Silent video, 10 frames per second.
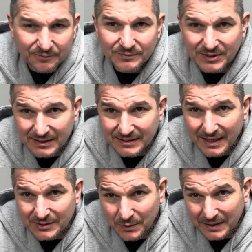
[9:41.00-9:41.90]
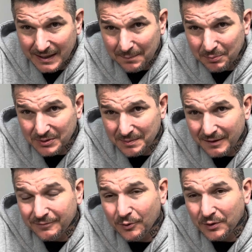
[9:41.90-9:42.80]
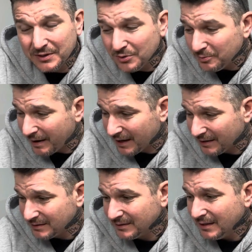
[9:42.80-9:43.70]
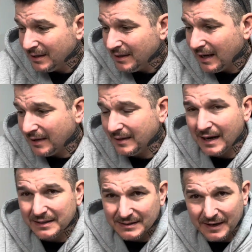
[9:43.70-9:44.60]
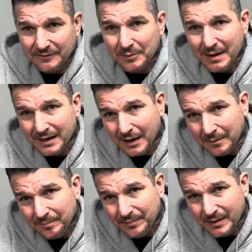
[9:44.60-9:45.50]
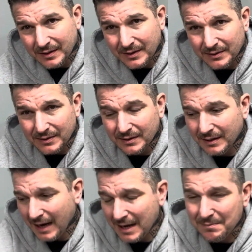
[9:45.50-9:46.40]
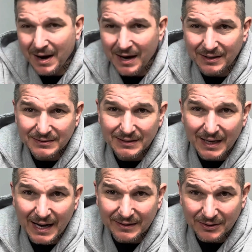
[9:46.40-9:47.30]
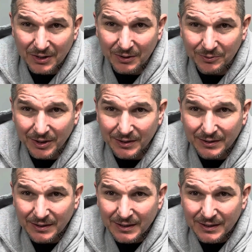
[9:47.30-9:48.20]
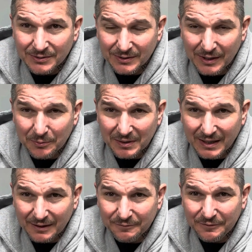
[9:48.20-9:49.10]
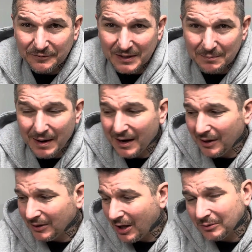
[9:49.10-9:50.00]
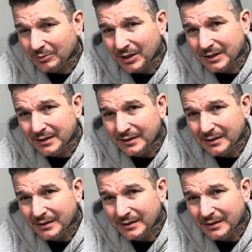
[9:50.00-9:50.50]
6 days a week. That puts me at 42 miles. And then I just have to make up another 8 miles on the long run. So that would be like a 15-mile long run,